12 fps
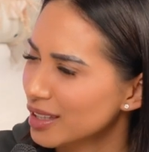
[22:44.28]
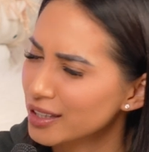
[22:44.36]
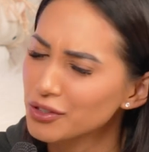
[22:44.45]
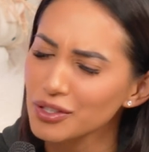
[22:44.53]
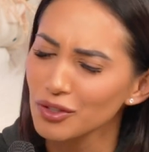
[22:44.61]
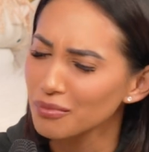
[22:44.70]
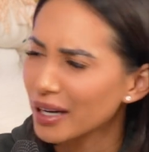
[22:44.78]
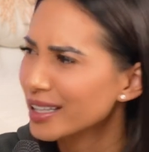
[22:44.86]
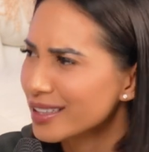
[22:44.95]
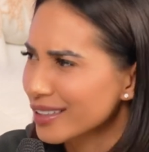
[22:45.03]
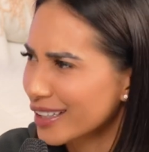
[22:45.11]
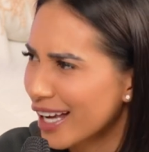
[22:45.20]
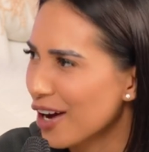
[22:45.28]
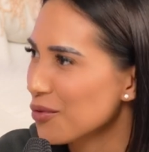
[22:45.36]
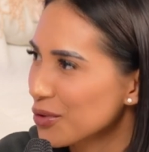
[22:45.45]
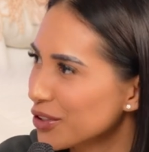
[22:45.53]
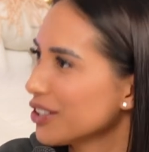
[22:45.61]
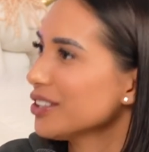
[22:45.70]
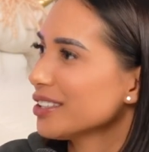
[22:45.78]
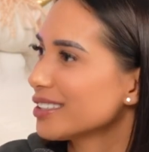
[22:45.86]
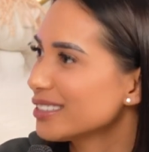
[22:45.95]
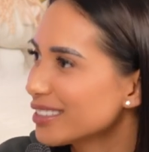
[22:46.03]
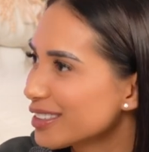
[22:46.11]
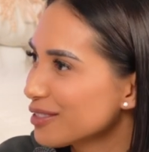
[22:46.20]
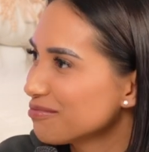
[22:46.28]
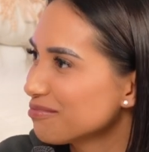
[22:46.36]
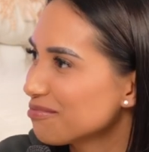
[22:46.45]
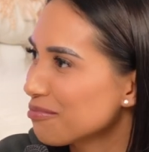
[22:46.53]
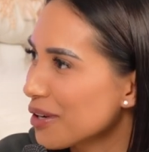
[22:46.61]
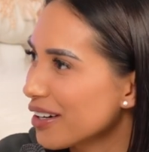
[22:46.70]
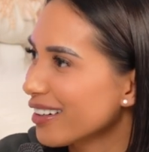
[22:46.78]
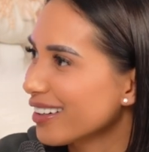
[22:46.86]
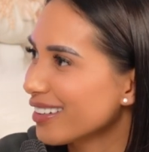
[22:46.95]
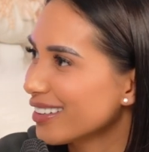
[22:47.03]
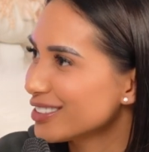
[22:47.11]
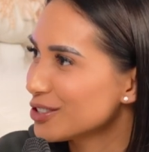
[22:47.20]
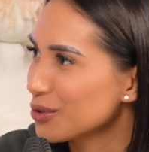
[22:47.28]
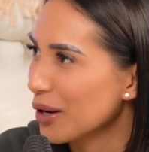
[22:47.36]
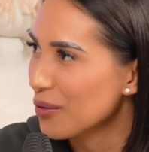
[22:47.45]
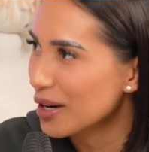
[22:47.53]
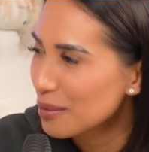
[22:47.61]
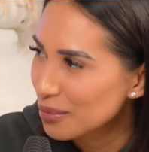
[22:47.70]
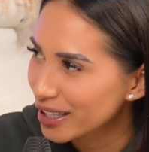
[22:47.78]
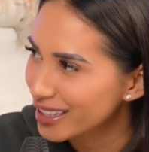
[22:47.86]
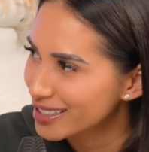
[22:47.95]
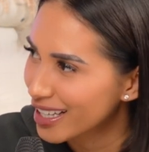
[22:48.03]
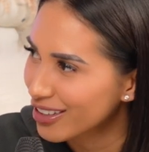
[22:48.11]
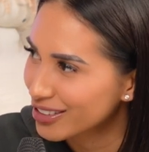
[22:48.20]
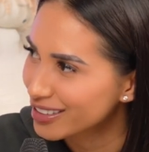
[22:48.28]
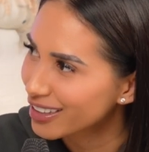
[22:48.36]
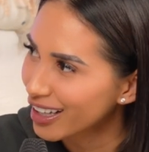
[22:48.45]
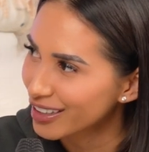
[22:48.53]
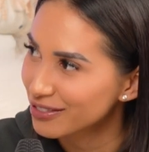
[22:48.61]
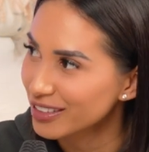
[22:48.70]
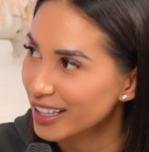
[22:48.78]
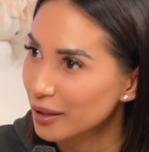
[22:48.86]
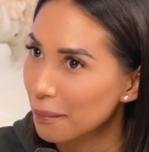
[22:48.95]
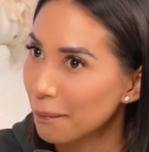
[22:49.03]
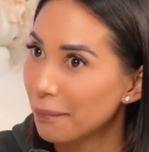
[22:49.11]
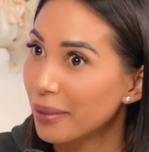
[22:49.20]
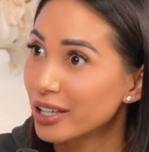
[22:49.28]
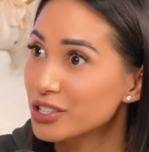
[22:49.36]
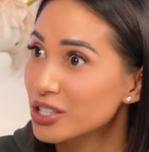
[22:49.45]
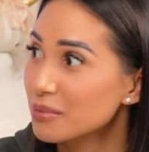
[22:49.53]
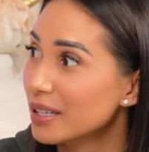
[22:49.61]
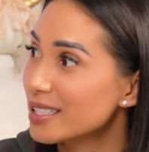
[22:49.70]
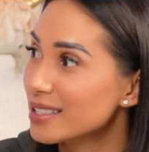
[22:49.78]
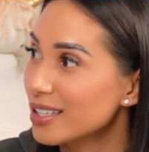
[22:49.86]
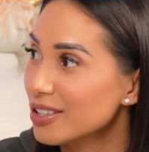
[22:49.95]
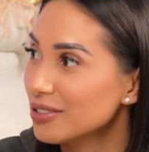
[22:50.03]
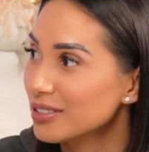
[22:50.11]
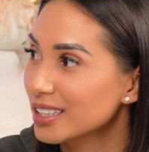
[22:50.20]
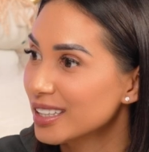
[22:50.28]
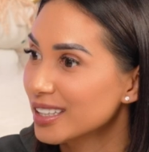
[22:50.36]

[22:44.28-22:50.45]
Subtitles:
Like there's still money in the account. We're good. But do I want to break it down and kind of like budget myself?